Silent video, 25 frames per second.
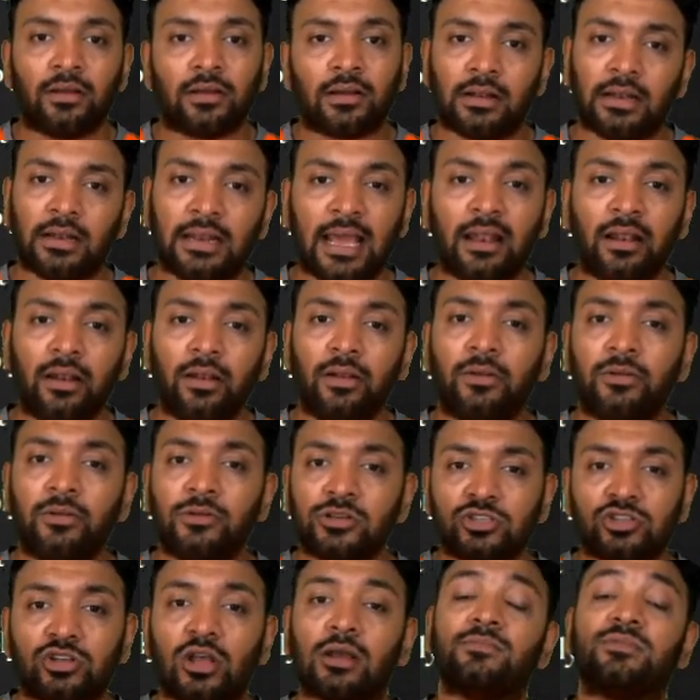Clear?
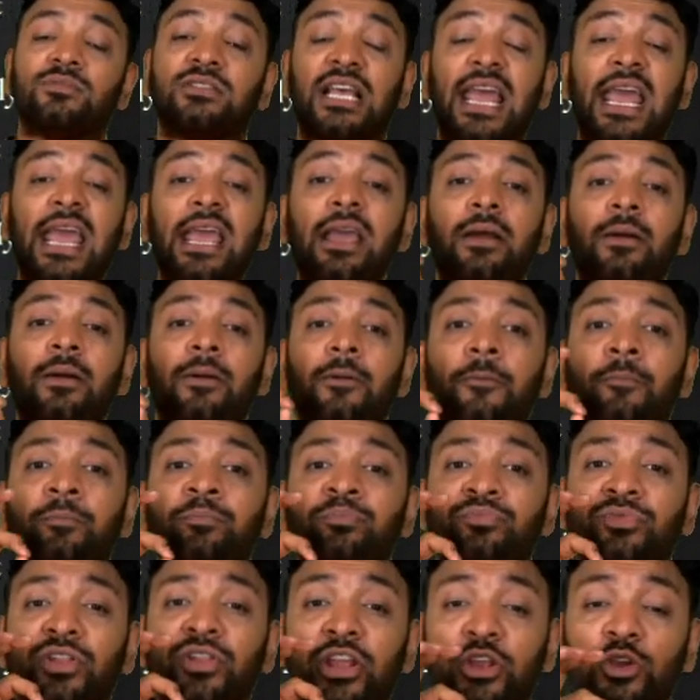So I'm saying
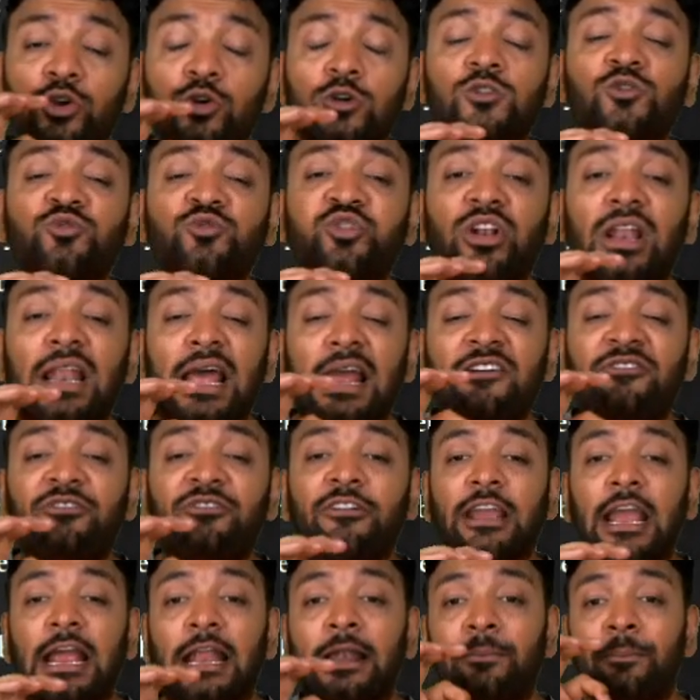the useful life
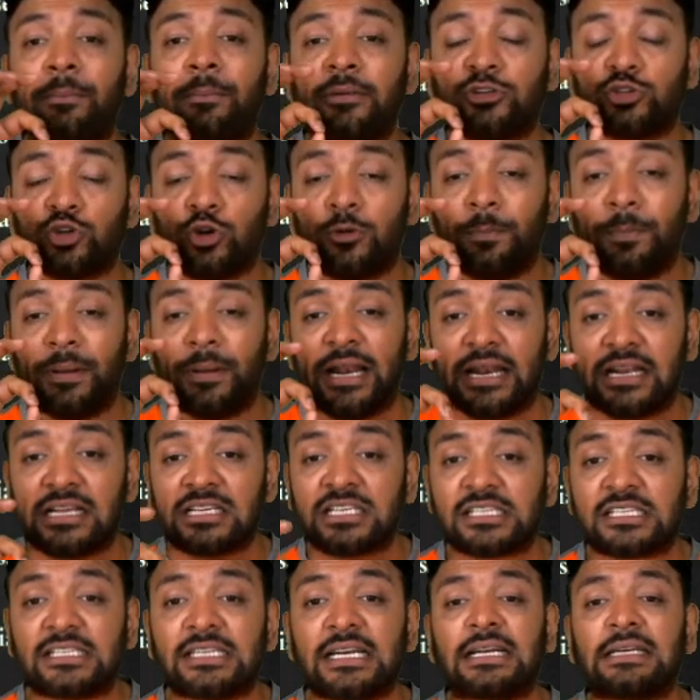should be
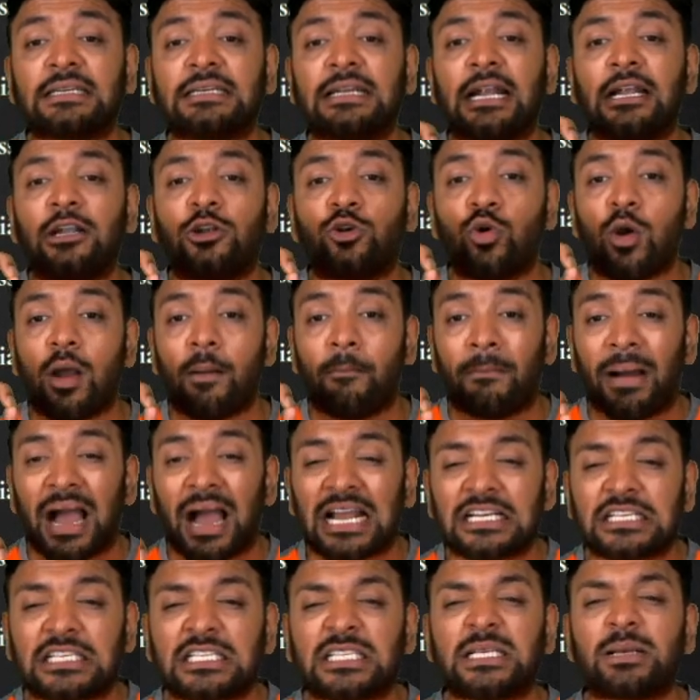restricted to a
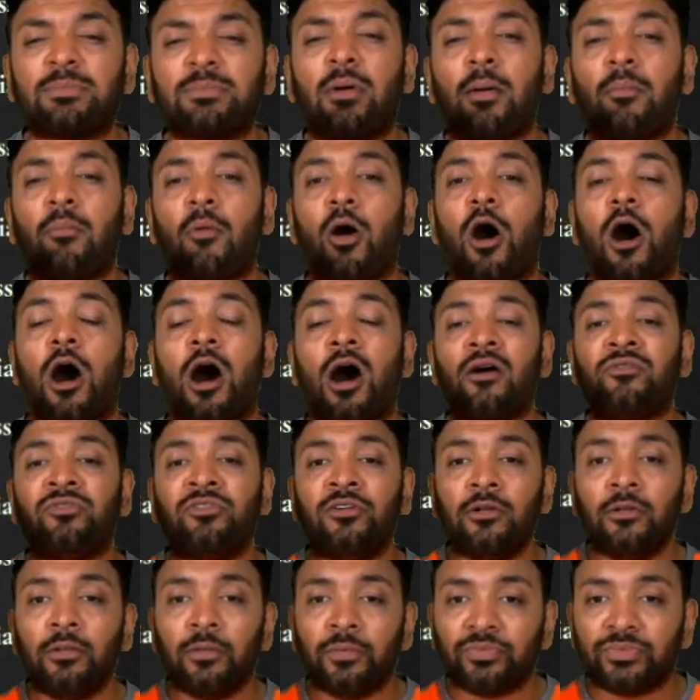maximum of
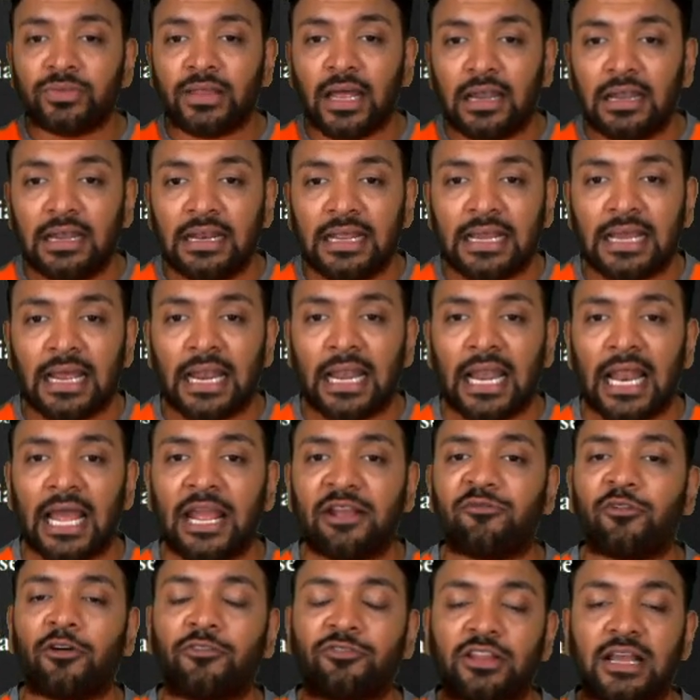the legal
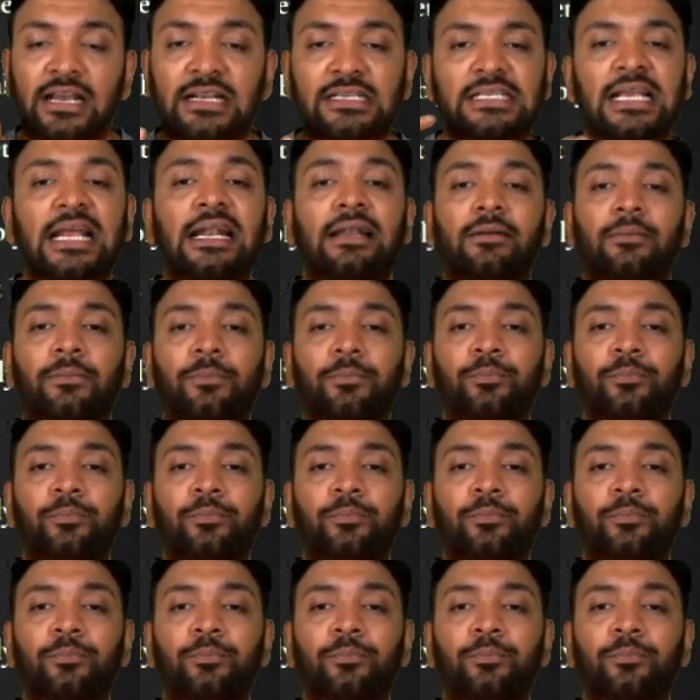life of the asset.